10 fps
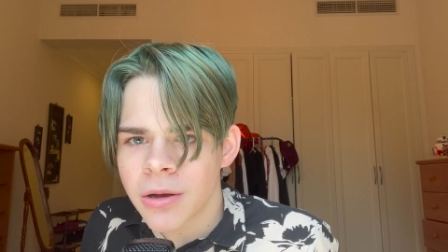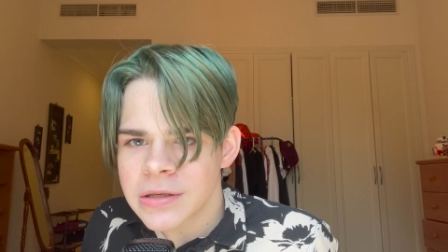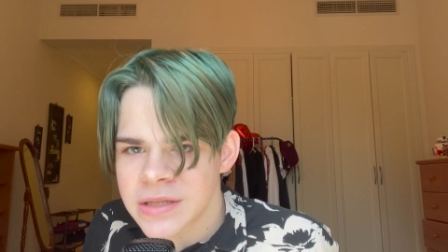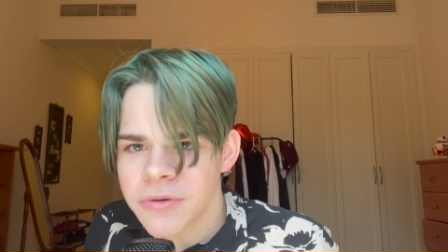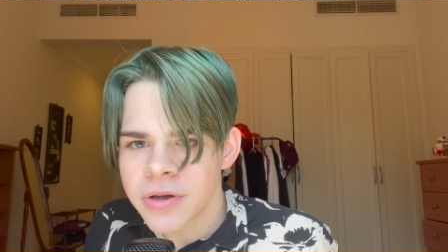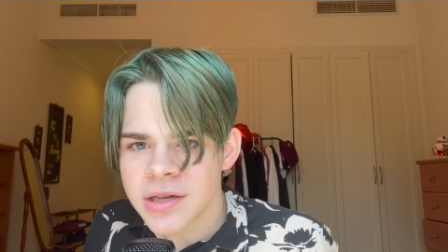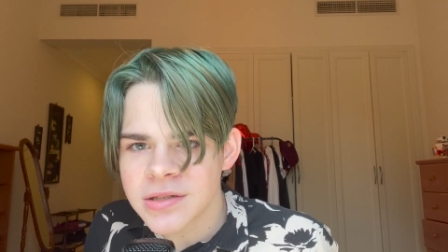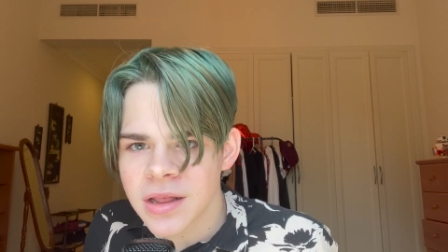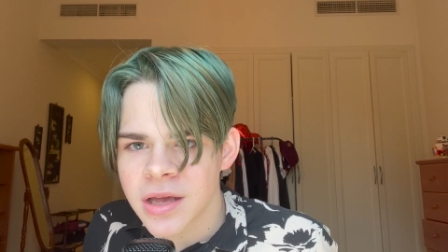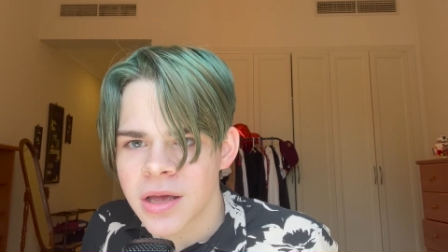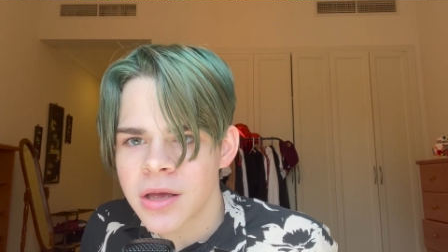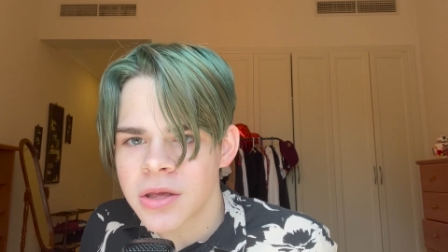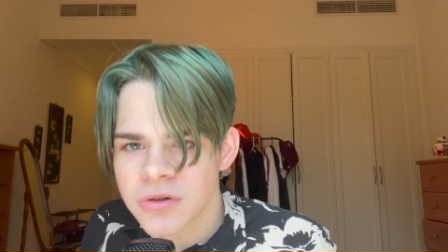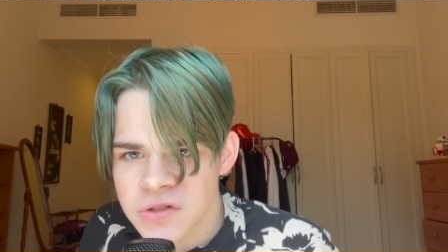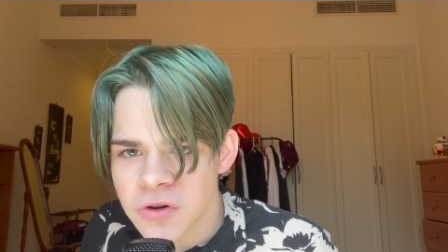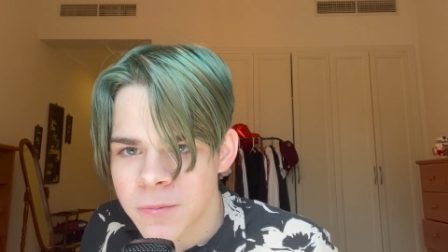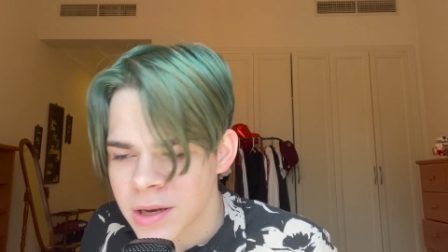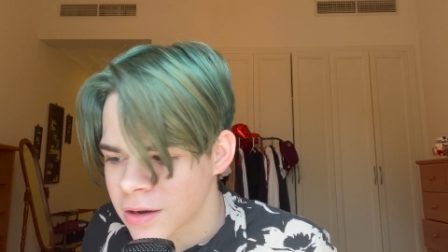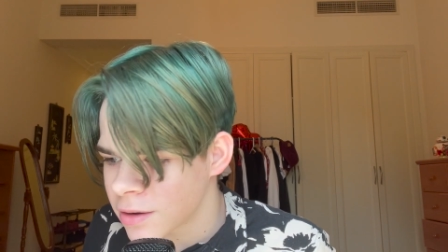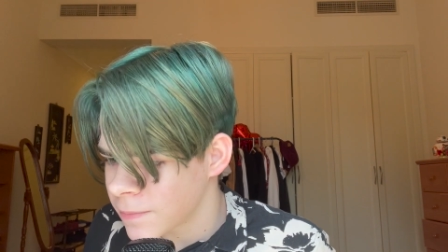Seriously, you're stupid